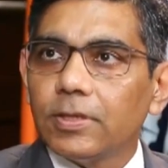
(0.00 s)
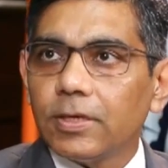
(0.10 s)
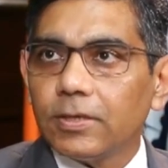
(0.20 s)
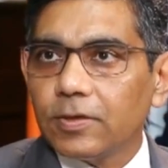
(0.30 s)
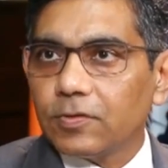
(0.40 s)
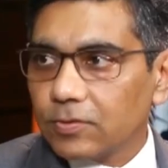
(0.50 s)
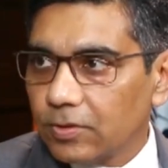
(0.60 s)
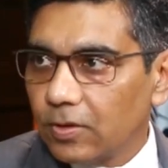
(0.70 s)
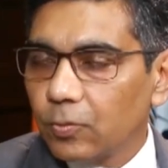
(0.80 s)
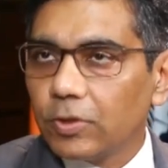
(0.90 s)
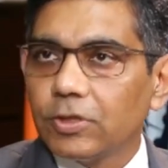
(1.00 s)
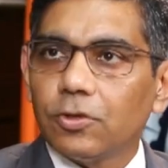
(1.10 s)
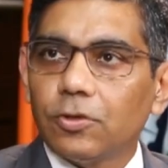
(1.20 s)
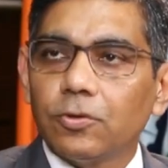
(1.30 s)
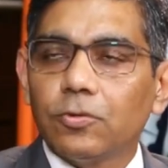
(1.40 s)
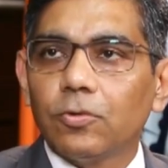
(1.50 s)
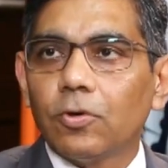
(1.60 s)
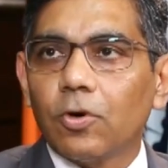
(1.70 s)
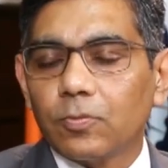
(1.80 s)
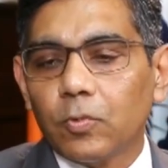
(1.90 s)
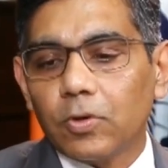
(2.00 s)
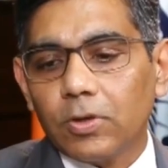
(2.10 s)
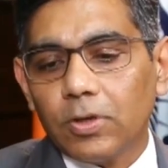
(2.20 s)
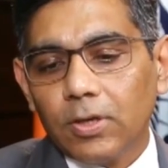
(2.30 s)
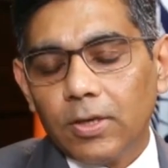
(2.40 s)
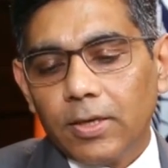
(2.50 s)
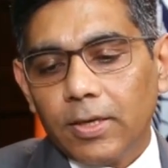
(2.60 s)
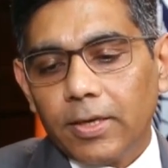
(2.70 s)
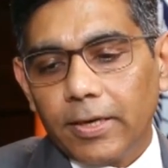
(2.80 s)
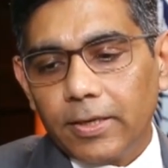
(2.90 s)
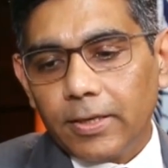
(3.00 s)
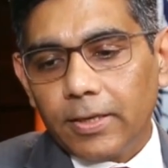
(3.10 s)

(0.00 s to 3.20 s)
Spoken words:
that there is still potential to do a lot more. And